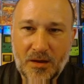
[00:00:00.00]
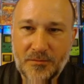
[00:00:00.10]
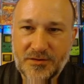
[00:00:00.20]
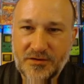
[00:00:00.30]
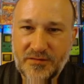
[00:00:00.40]

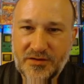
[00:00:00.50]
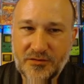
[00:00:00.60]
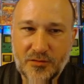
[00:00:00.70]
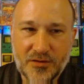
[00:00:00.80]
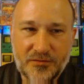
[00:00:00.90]
So EV Suit
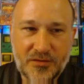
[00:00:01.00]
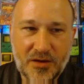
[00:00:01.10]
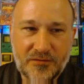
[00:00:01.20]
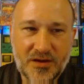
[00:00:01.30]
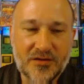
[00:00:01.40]
Gorn, if you
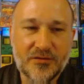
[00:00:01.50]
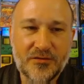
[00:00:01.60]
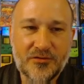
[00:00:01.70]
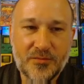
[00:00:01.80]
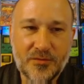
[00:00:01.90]
have not
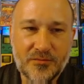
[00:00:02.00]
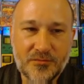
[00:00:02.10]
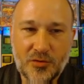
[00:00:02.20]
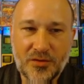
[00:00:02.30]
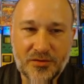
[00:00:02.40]
earned Triple
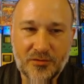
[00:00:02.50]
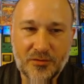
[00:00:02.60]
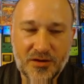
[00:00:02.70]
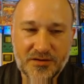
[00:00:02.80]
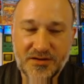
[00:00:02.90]
Koleth Korax,